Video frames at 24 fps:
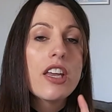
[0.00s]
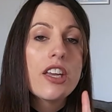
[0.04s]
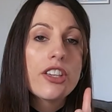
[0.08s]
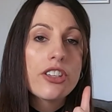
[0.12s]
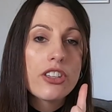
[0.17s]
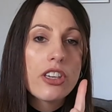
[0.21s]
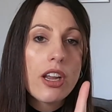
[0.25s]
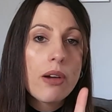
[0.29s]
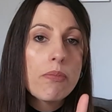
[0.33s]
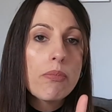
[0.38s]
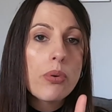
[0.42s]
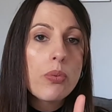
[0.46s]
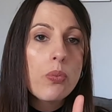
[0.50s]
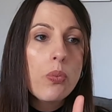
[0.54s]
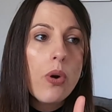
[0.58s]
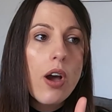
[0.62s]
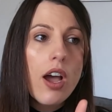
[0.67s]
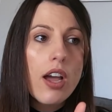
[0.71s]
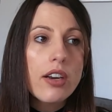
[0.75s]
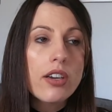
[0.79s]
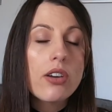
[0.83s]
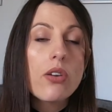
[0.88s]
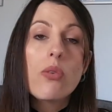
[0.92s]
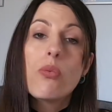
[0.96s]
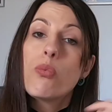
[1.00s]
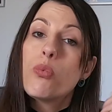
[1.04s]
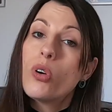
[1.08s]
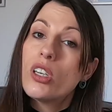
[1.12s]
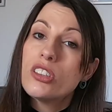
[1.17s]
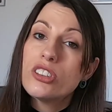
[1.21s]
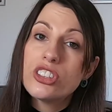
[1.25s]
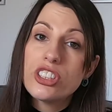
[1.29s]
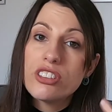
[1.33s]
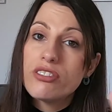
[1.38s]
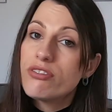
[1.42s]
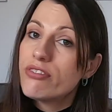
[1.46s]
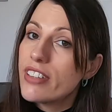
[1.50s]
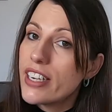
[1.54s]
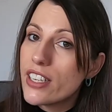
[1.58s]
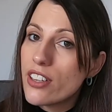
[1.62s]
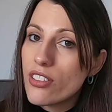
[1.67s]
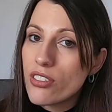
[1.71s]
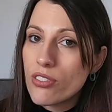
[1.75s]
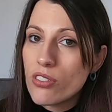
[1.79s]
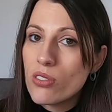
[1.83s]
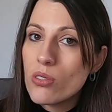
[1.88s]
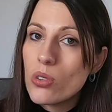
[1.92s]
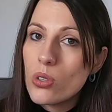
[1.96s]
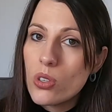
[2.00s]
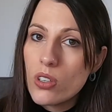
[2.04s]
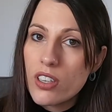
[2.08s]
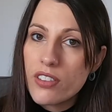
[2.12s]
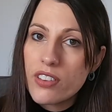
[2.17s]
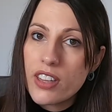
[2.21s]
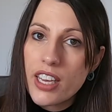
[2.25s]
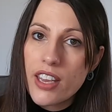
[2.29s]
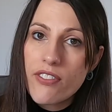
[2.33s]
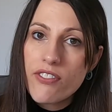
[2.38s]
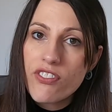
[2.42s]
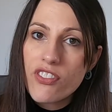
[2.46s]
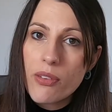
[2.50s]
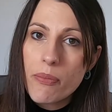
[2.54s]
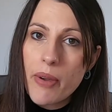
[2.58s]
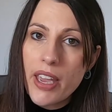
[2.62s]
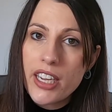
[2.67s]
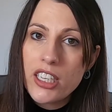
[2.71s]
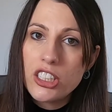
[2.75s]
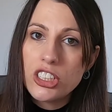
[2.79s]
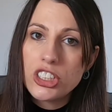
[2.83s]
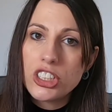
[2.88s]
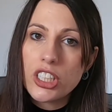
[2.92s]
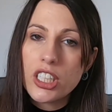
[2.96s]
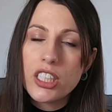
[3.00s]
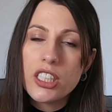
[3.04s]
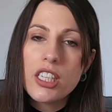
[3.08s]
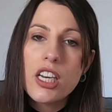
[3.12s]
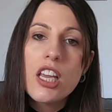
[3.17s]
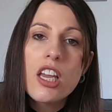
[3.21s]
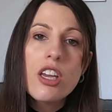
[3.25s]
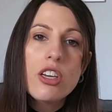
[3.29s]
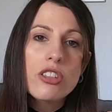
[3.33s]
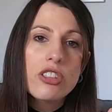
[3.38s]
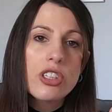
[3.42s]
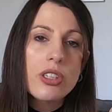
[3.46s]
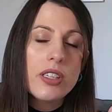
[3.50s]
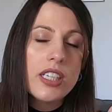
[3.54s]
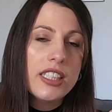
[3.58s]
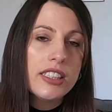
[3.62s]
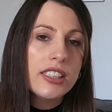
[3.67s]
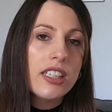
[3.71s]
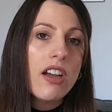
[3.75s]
Number one, once you've read through all of the information, you need to